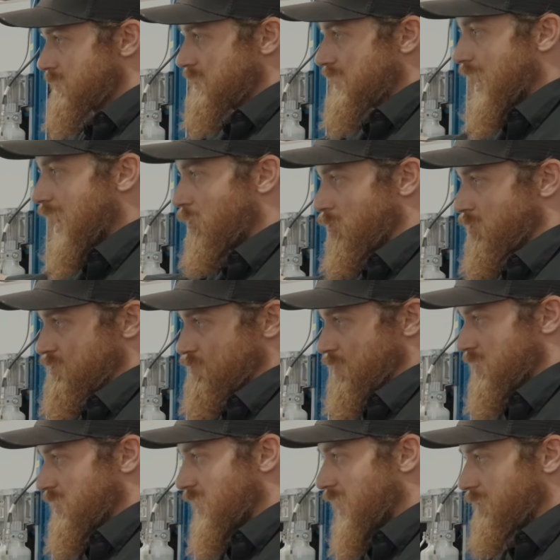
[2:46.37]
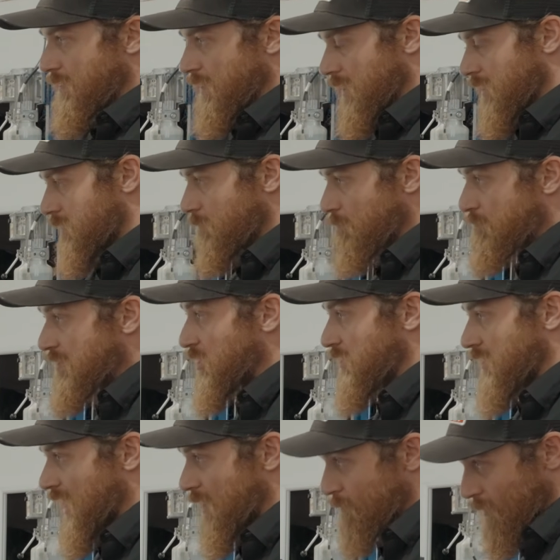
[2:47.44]
towers with nothing
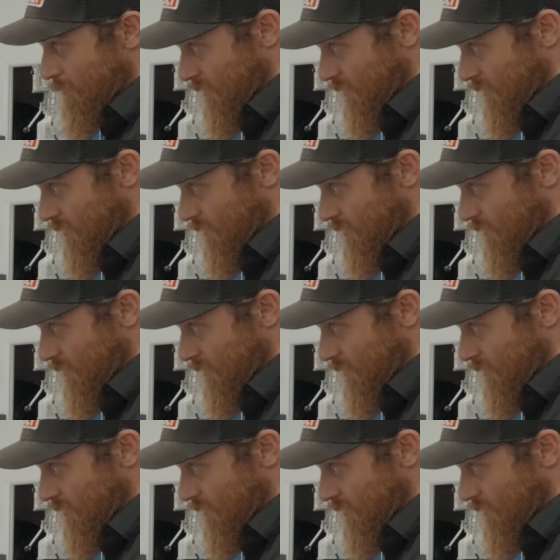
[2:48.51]
building up in